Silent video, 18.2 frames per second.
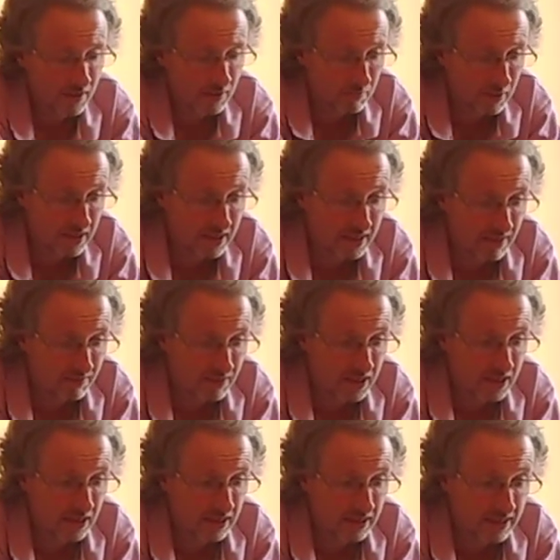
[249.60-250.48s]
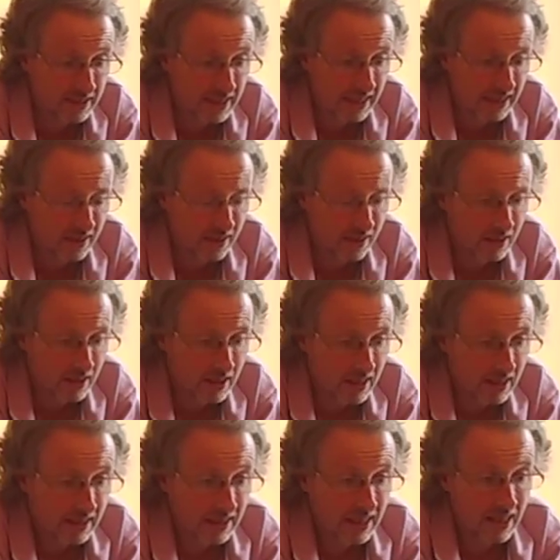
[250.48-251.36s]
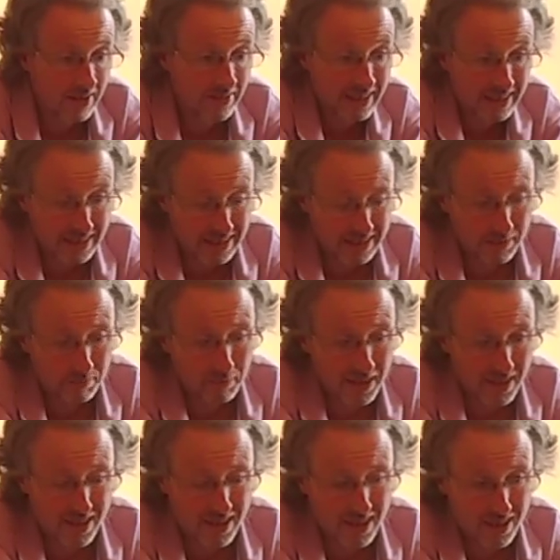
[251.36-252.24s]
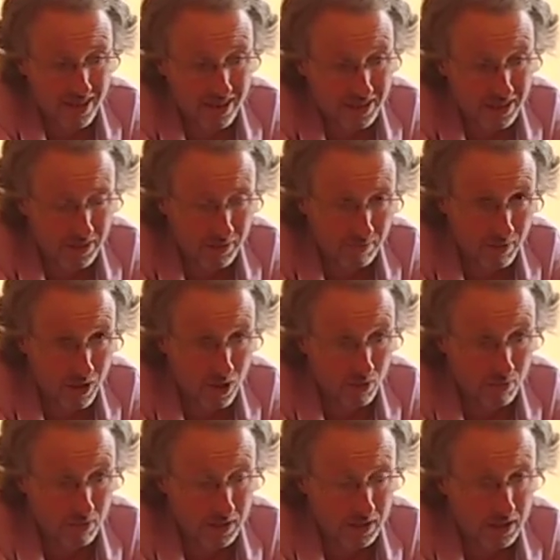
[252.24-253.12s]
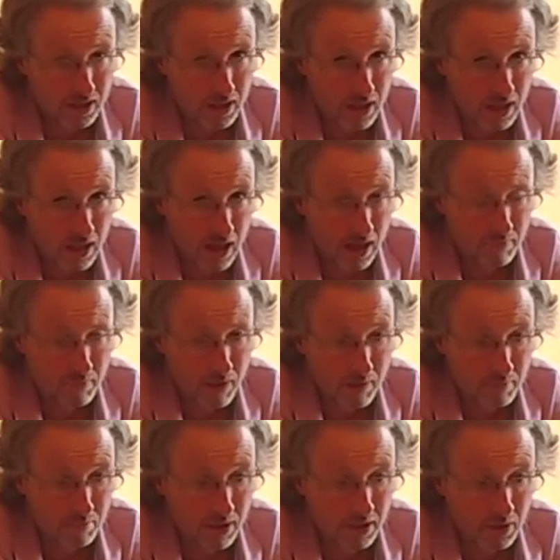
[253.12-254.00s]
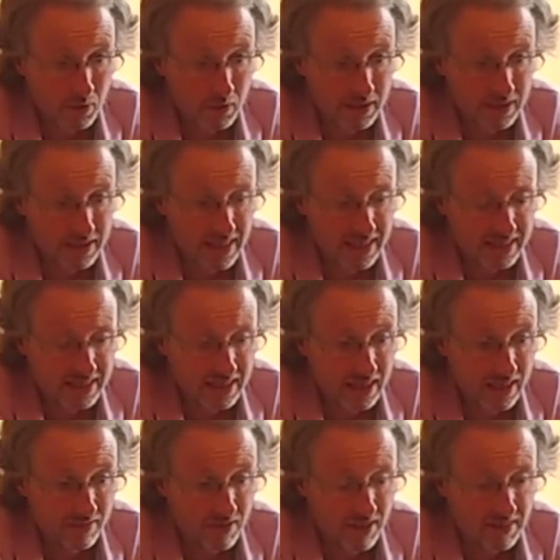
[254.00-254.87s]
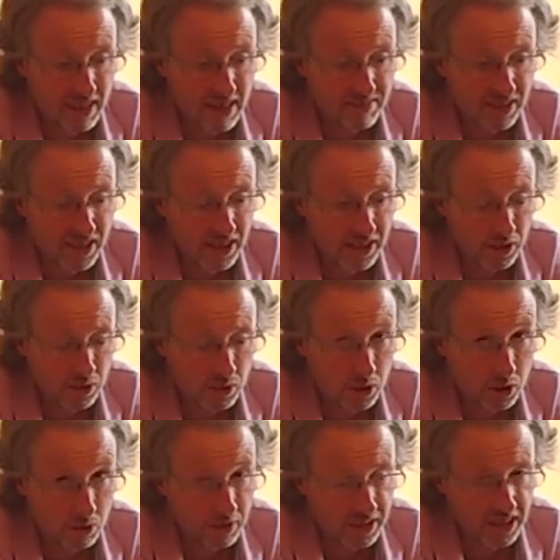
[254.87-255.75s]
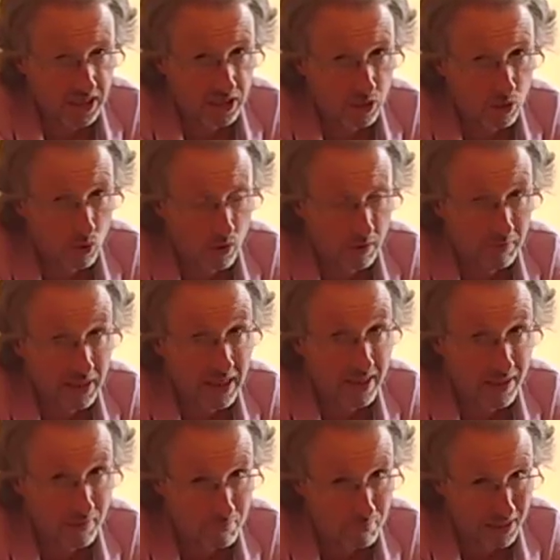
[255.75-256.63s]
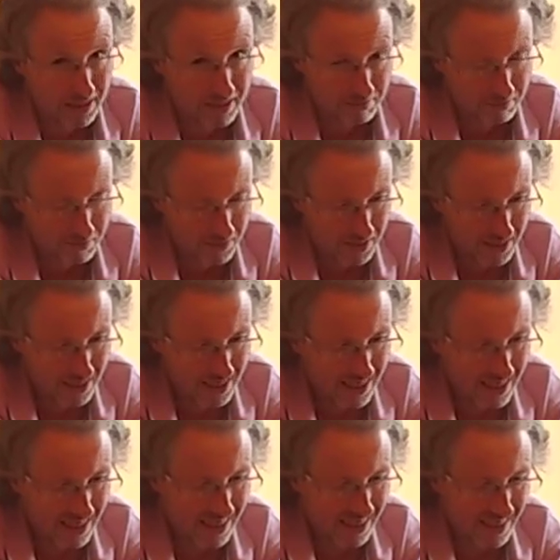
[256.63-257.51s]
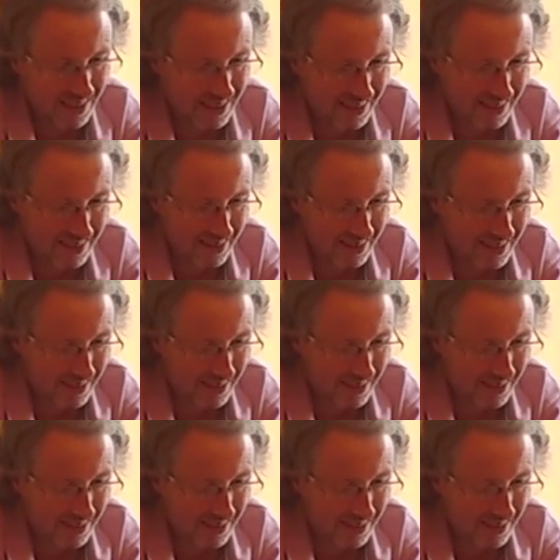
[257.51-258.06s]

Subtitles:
B17 saddle. Now, it is a bit hard at the moment, and my brother has said if I ever get used to it, he's calling me Iron Butt. And